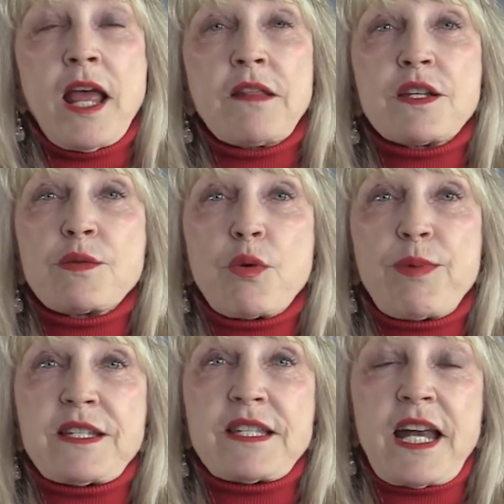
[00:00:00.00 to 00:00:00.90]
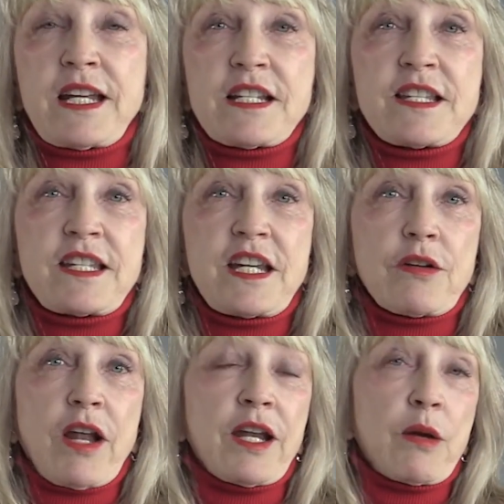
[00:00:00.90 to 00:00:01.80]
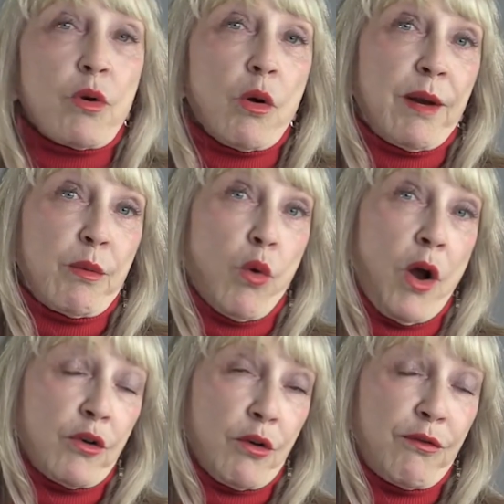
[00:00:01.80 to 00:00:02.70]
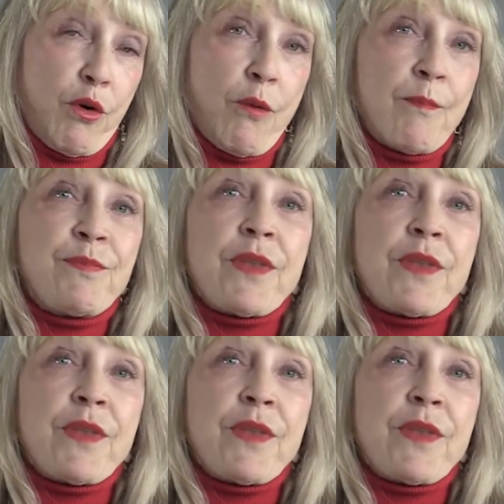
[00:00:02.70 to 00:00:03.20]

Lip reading: This will be stainless steel, and it will be wonderful,